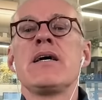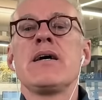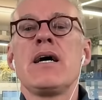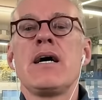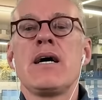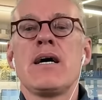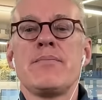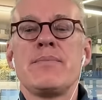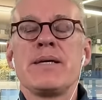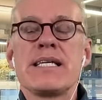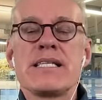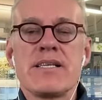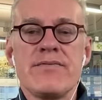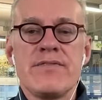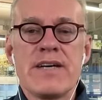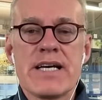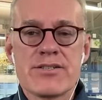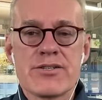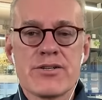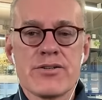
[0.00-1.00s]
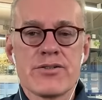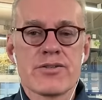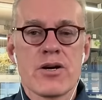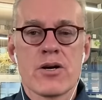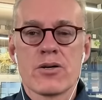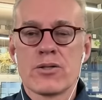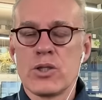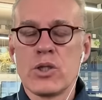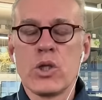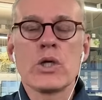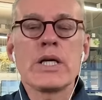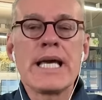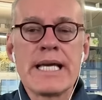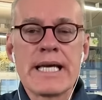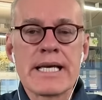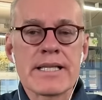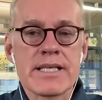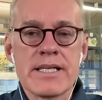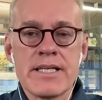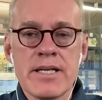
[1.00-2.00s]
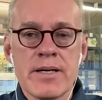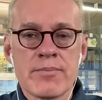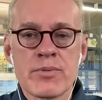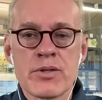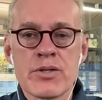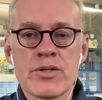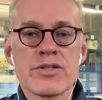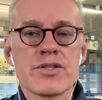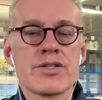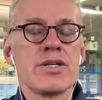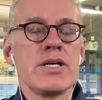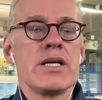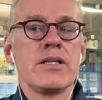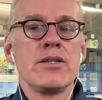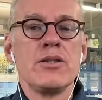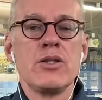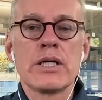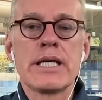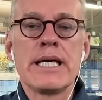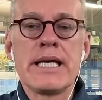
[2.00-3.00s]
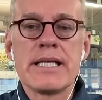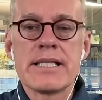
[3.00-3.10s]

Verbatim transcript: Uh, because investors are looking at the numbers, looking